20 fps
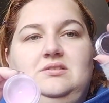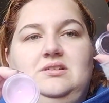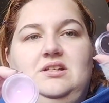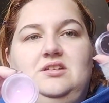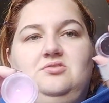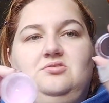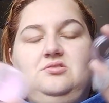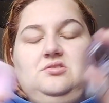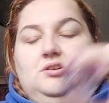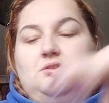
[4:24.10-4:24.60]

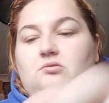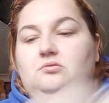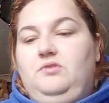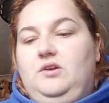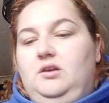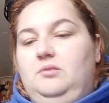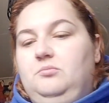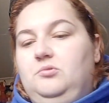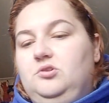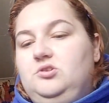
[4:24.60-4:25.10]
This doesn't hold
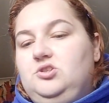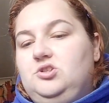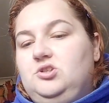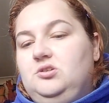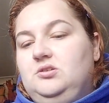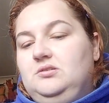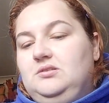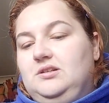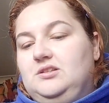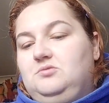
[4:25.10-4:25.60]
very much.
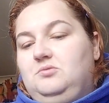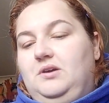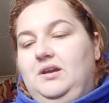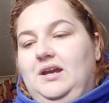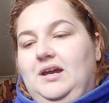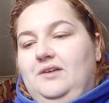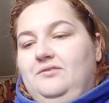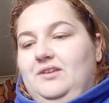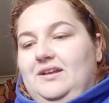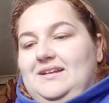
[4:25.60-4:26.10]
That's why
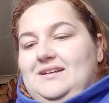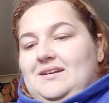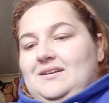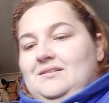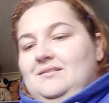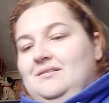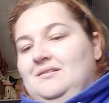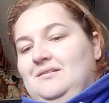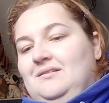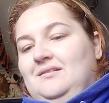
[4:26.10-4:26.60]
I
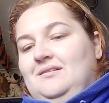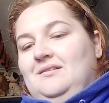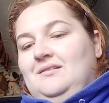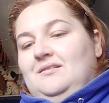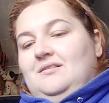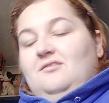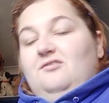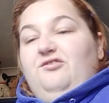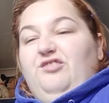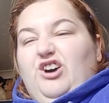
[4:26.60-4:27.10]
have
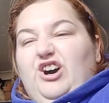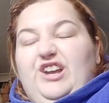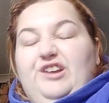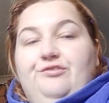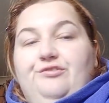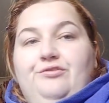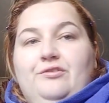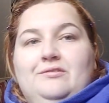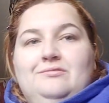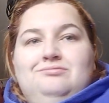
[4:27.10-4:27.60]

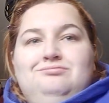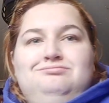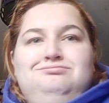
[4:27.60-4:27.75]
like 5